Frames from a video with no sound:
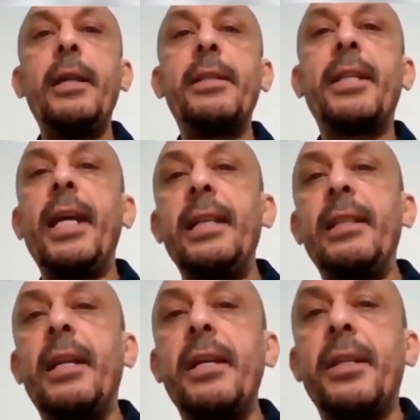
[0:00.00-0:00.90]
And
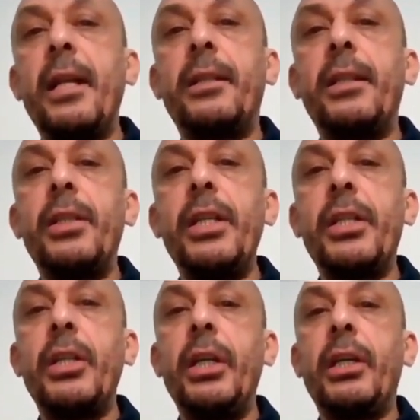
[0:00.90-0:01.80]
the end result,
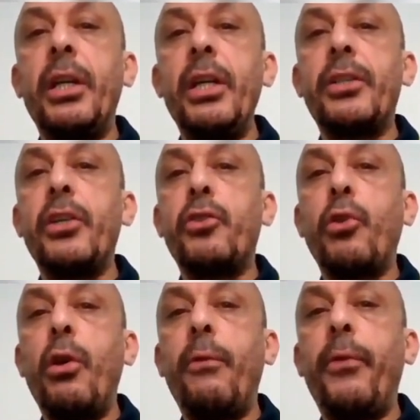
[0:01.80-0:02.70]
this increase
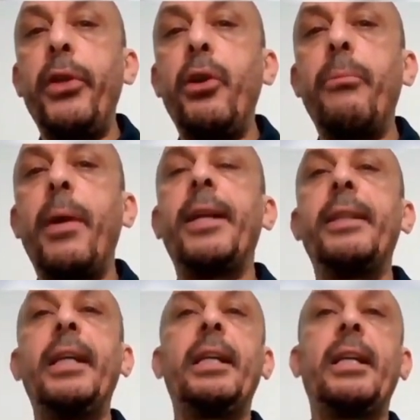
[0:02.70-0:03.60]
the stroke volume
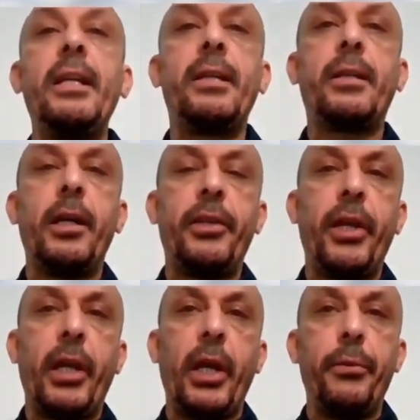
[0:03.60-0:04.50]
and increase
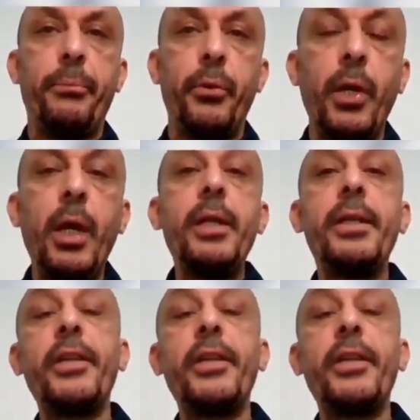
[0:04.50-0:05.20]
cardiac output.